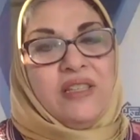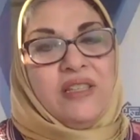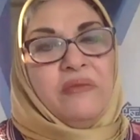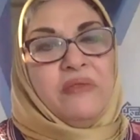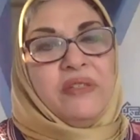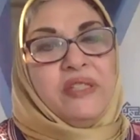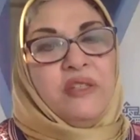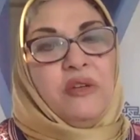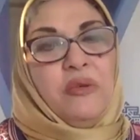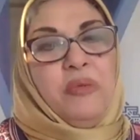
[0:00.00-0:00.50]
That
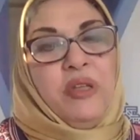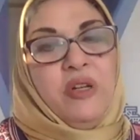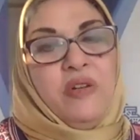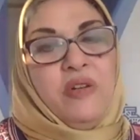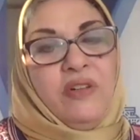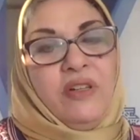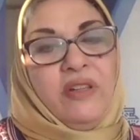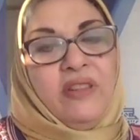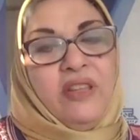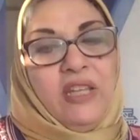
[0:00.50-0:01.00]
was so
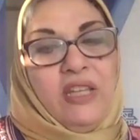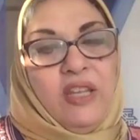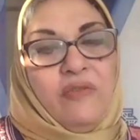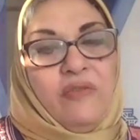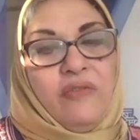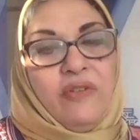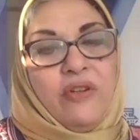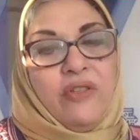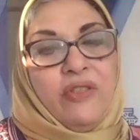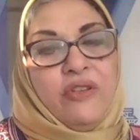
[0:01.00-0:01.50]
beautiful. And thank you
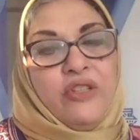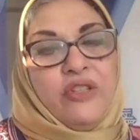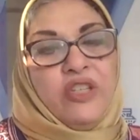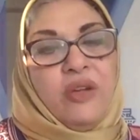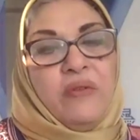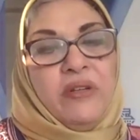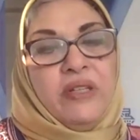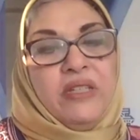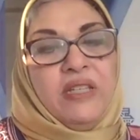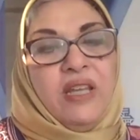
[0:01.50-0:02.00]
for the
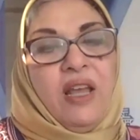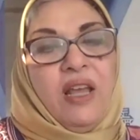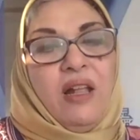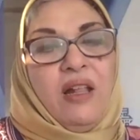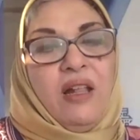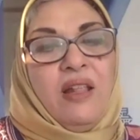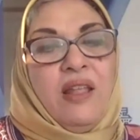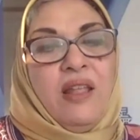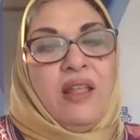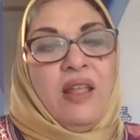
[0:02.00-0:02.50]
show and
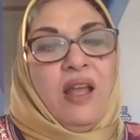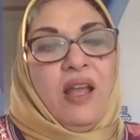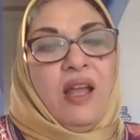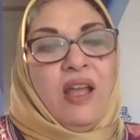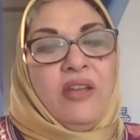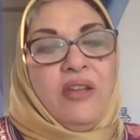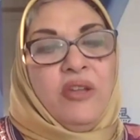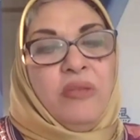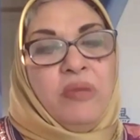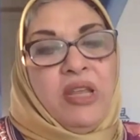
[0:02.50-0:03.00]
tell.
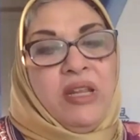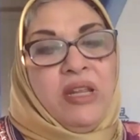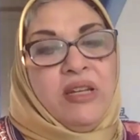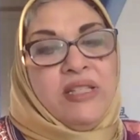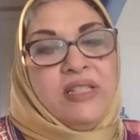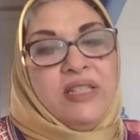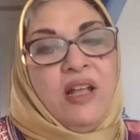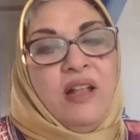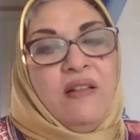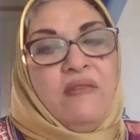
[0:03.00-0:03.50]
You made
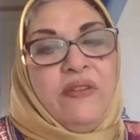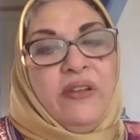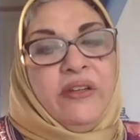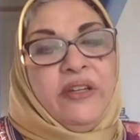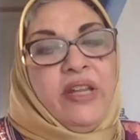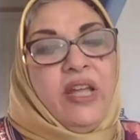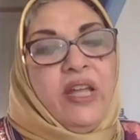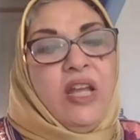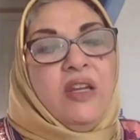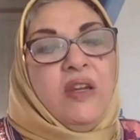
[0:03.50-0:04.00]
us all
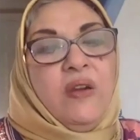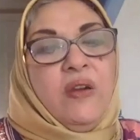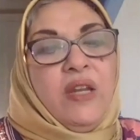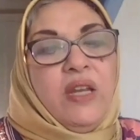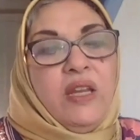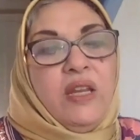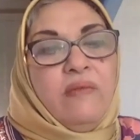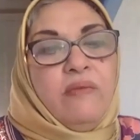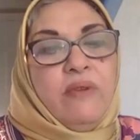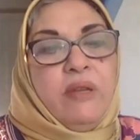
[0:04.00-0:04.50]
very
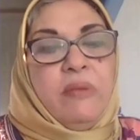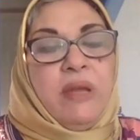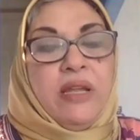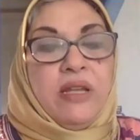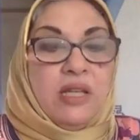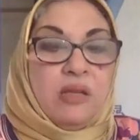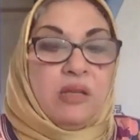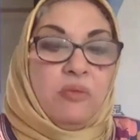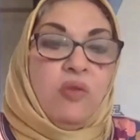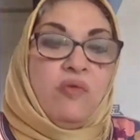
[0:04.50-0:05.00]
hungry, and we
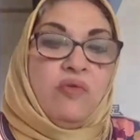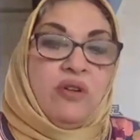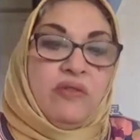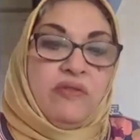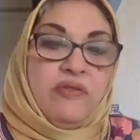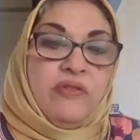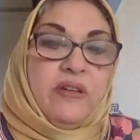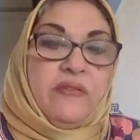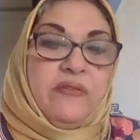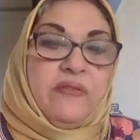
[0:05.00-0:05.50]
might come over
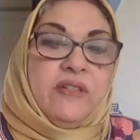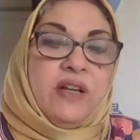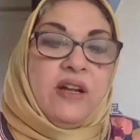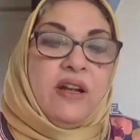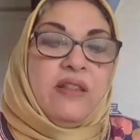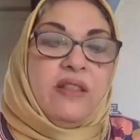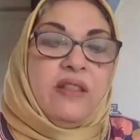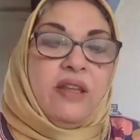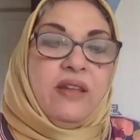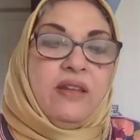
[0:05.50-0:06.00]
for
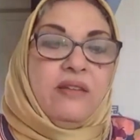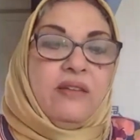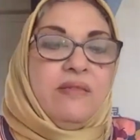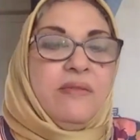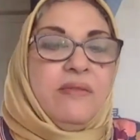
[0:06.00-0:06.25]
iftar then.